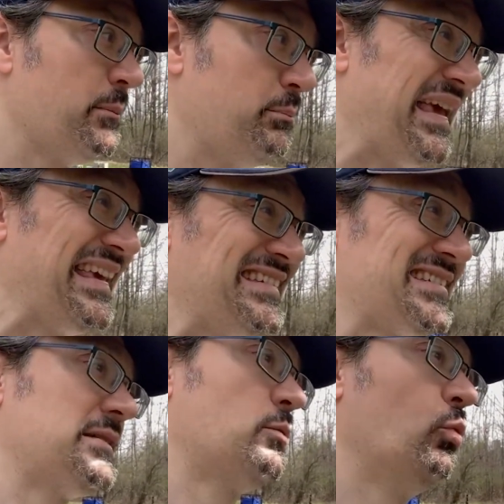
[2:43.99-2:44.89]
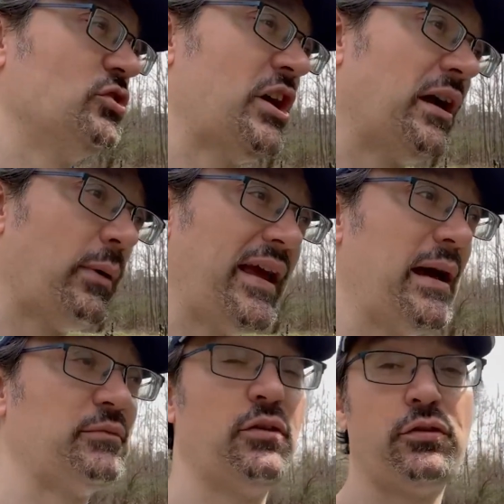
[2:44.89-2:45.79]
Bees will generate
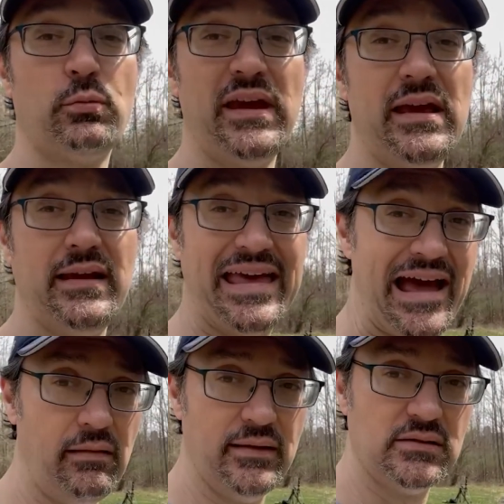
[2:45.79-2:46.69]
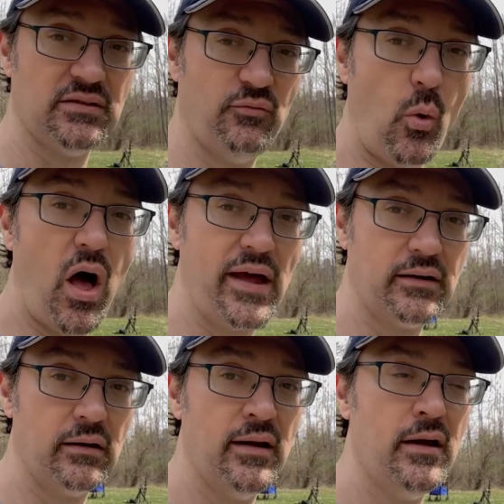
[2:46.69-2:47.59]
up to 3 gallons of water